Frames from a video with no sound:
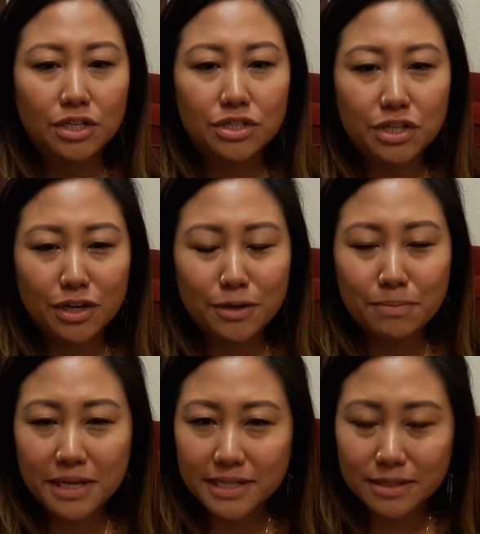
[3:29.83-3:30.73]
shared a
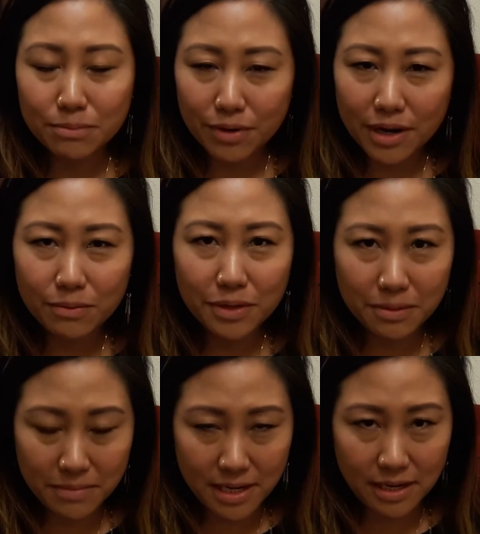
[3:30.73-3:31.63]
piece of bread
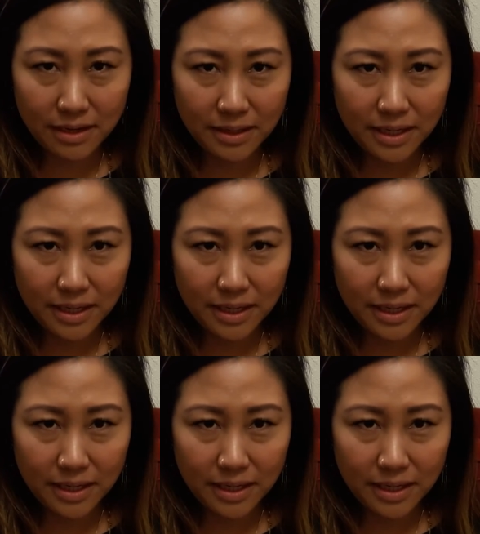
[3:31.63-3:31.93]
with me.